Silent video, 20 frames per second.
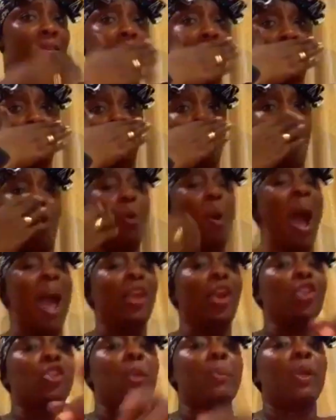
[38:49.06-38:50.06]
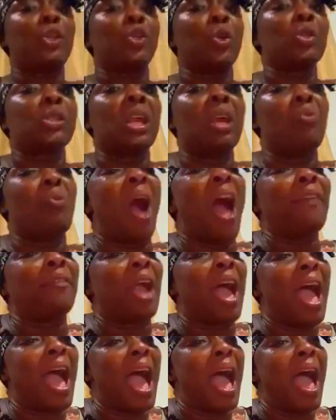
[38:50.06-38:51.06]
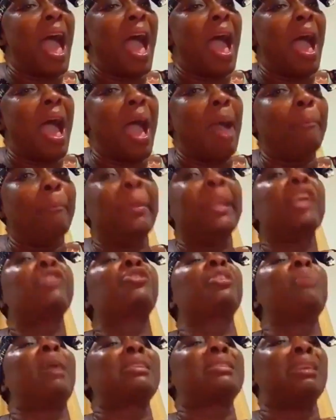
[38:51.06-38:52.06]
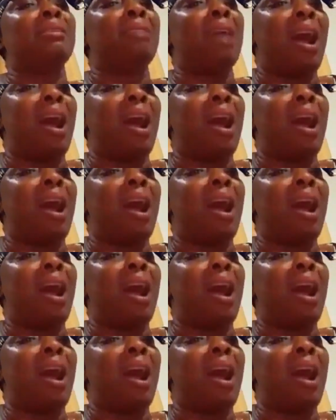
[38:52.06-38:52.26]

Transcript: Who are you to be choosing wife uh, uh, uh, ministry material?